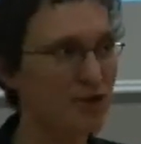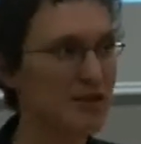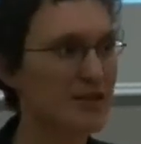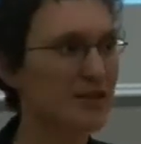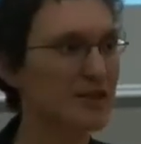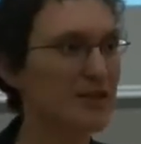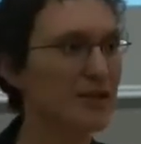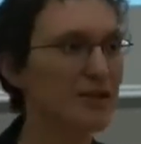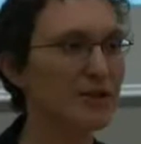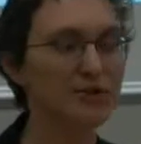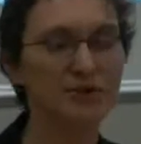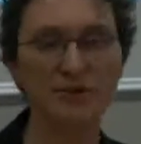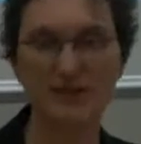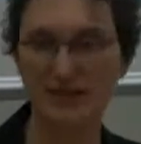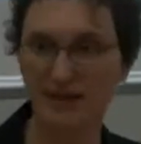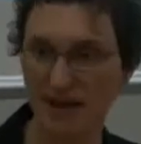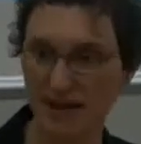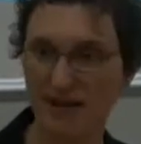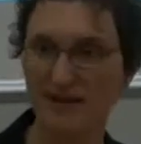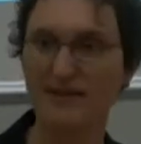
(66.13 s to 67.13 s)
It includes
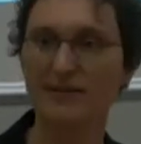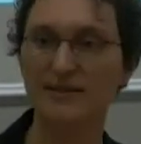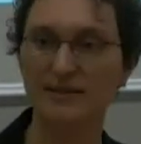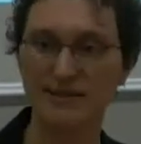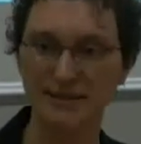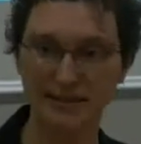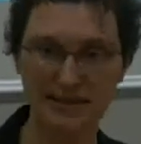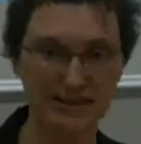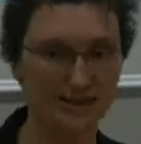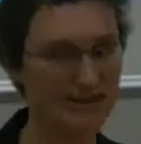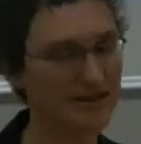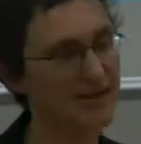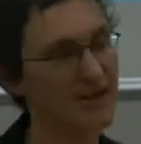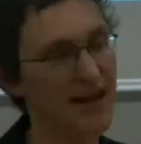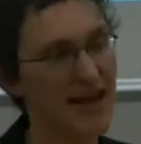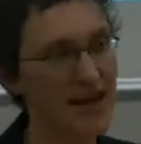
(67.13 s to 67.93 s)
scientists,